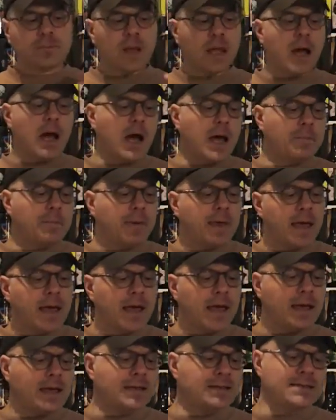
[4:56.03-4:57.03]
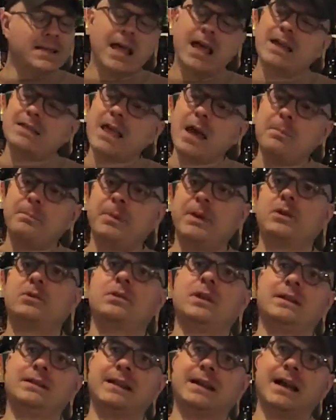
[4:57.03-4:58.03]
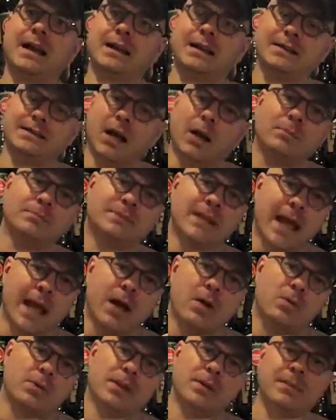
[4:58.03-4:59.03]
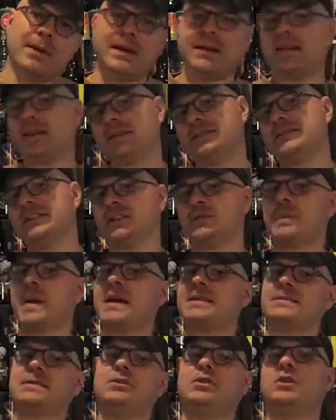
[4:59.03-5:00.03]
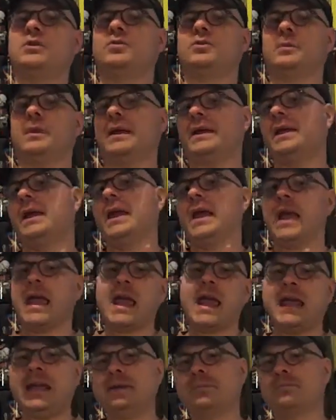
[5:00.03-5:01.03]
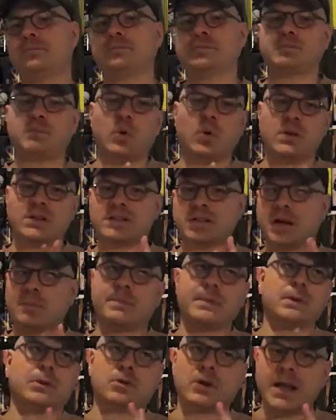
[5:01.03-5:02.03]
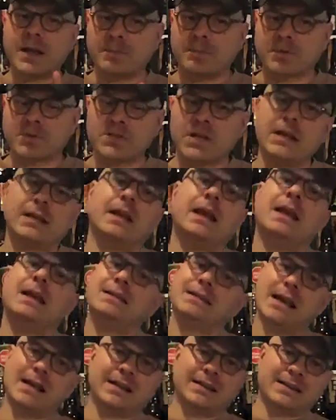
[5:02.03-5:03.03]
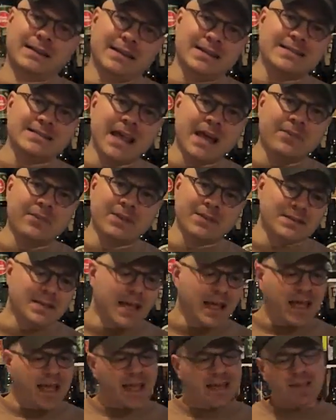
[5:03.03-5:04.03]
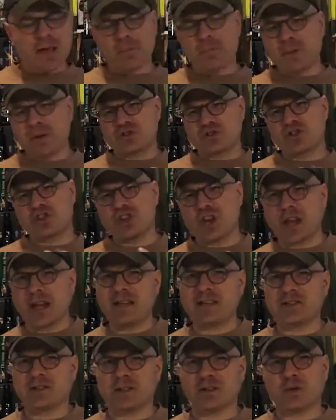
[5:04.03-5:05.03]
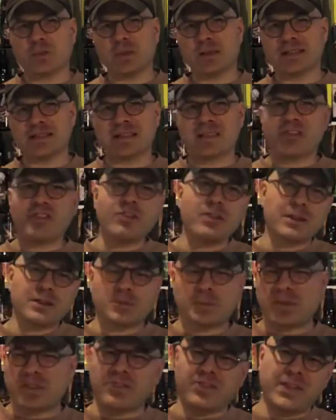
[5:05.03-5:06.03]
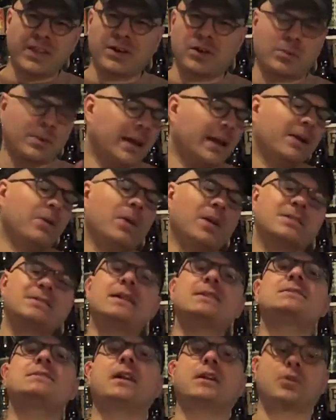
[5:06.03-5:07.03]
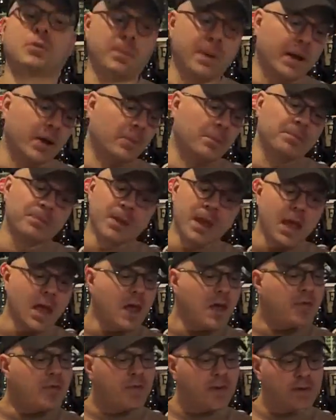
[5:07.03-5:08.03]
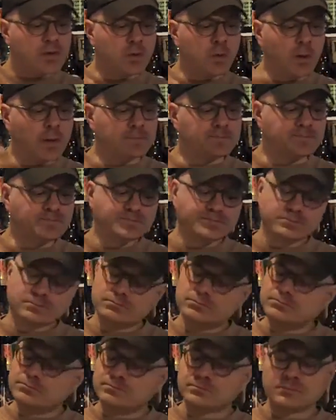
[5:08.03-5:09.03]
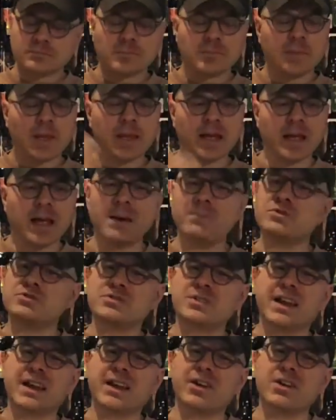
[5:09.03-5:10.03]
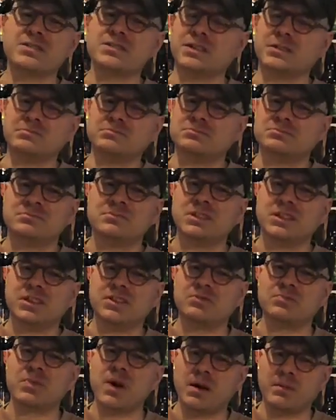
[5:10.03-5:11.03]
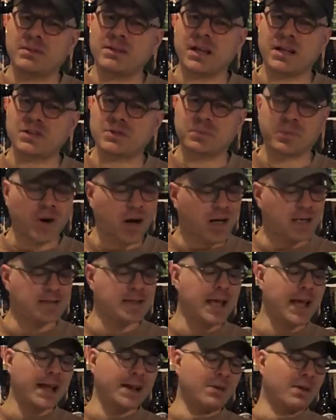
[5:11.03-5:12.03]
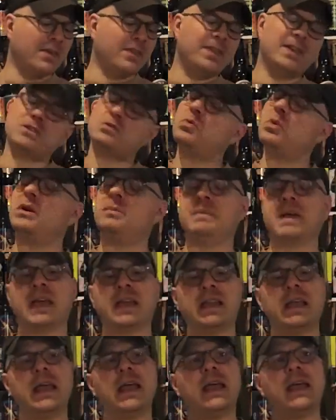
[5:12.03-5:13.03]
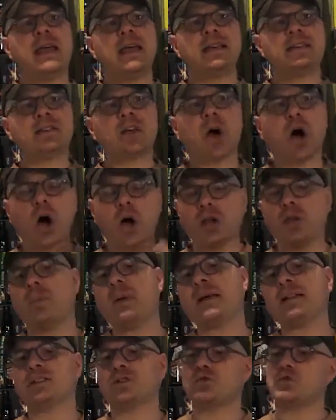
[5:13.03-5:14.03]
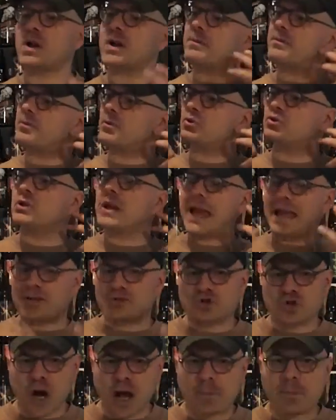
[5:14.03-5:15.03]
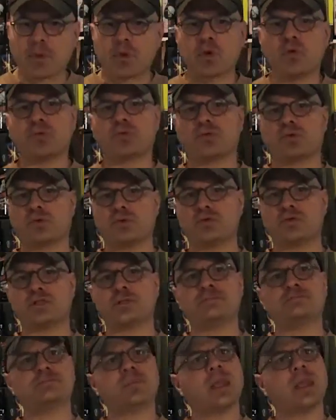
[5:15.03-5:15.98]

IPA, because that beer, like, they kind of dumbed down when they made it in the six packs. They took it from like 8 point something or 8% down into the sevens, and that changed a little bit. It's a little bit thinner, but anyways, that's another beer. This one, I'm just digressing. You're probably not surprised. Anyway, this one, man, is all about the grapefruit and tropical fruits.